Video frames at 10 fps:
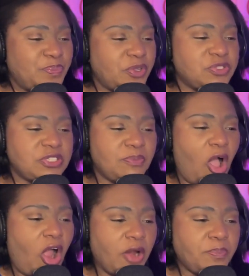There's some
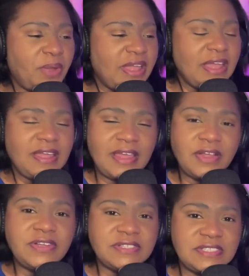heartbreaking
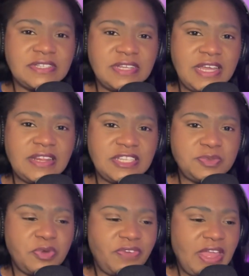kills in
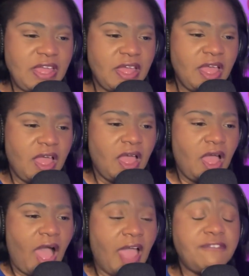this movie.
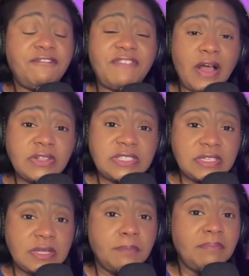I felt
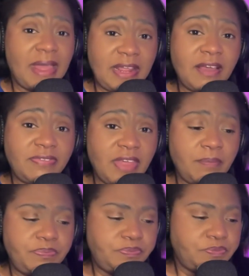many of
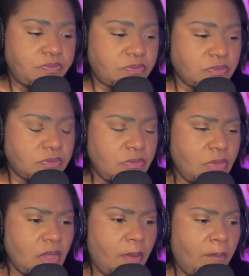them.
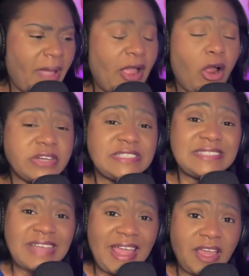My heart
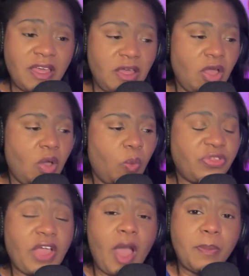sank
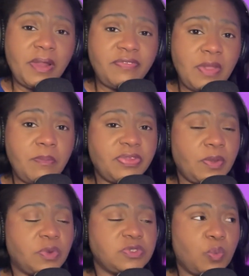with a couple of them, but
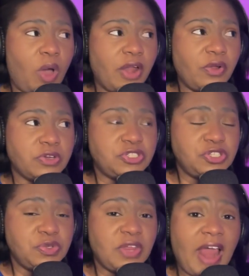there was one or
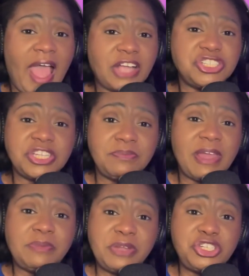two that actually
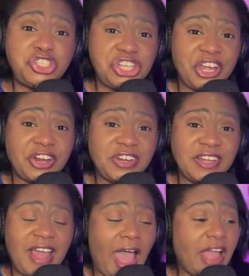made me cheer.
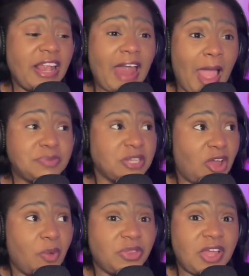I clapped
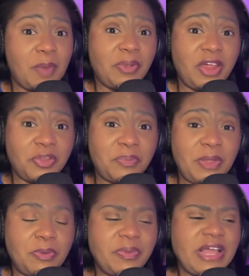along with a couple other
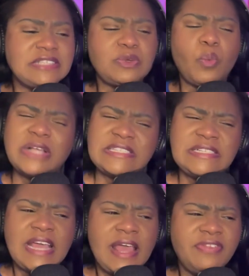people because it
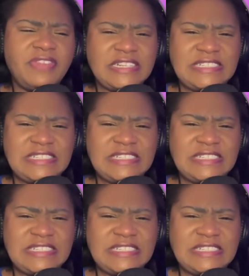wasn't the